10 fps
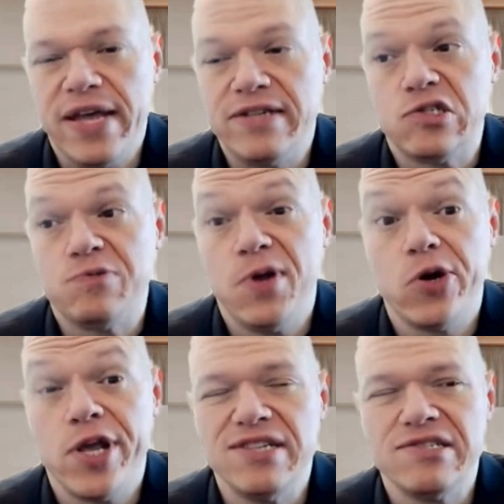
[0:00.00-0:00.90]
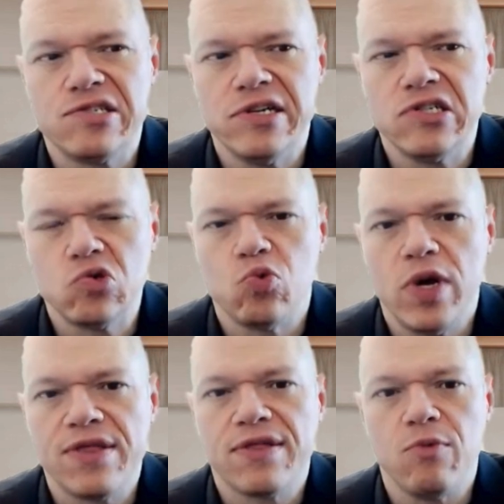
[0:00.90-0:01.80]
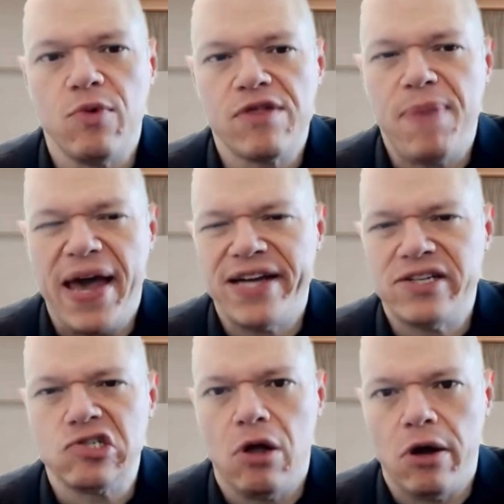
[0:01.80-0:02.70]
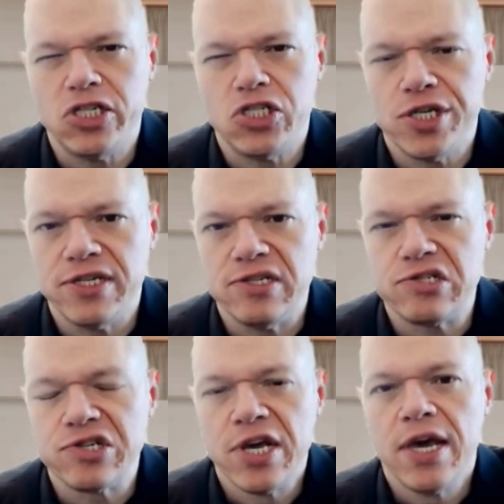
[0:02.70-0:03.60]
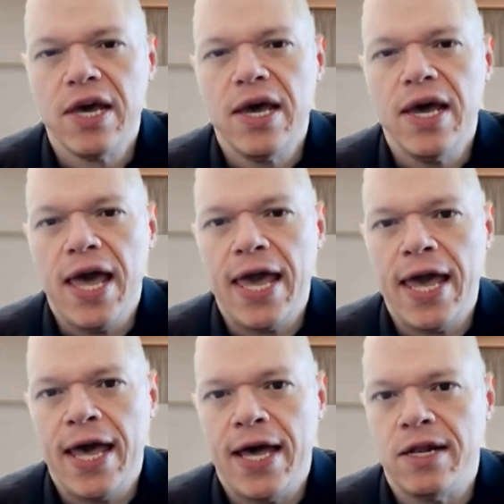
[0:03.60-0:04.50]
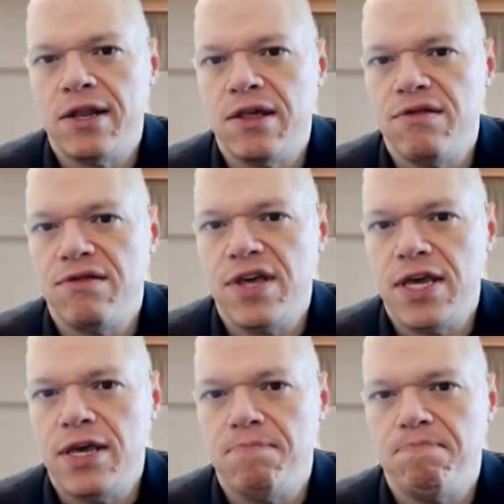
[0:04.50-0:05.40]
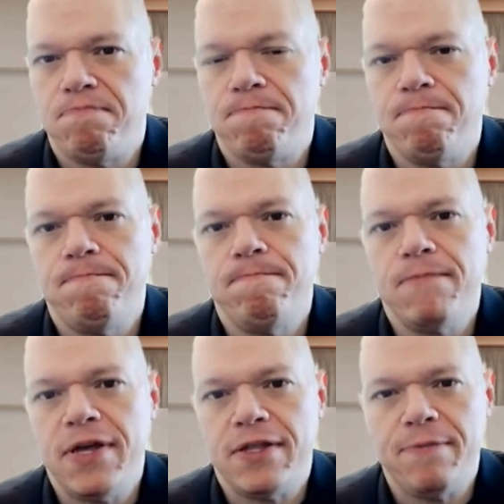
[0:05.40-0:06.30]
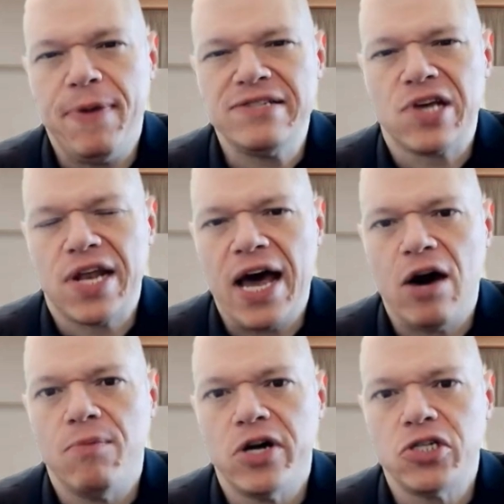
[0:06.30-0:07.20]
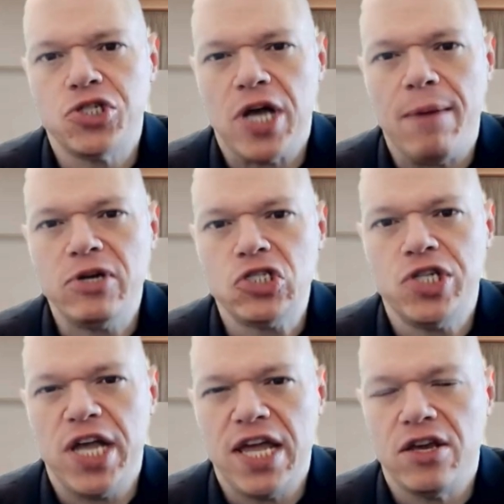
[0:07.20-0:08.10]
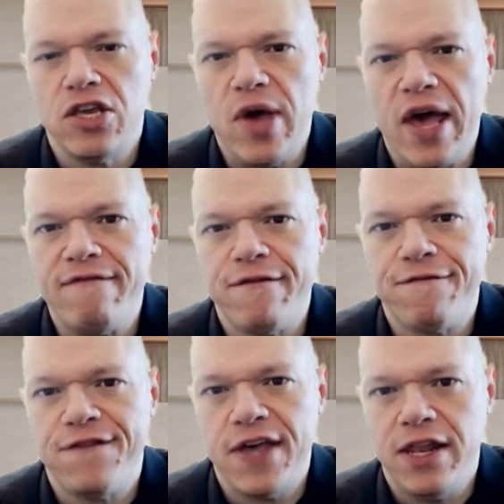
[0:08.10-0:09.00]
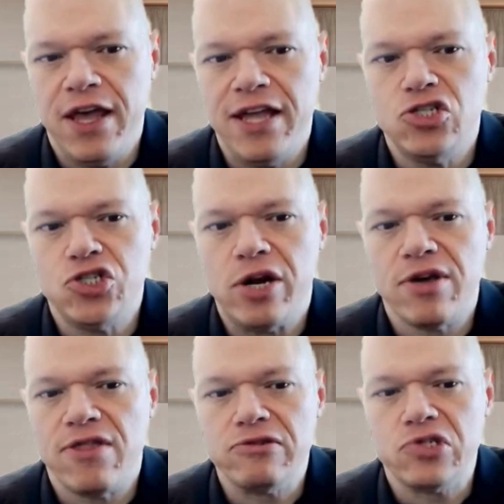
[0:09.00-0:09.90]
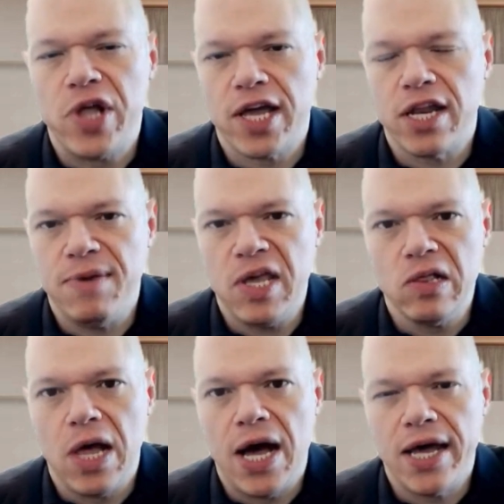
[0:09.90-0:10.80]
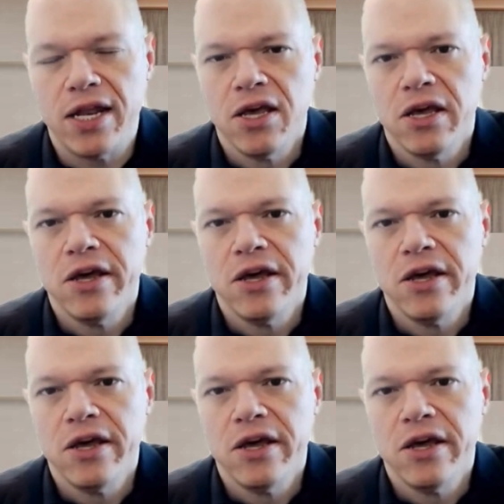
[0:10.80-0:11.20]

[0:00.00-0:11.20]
experiences with past launches, and the it depends on how much data you have to fit. And generally, there's not going to be a lot.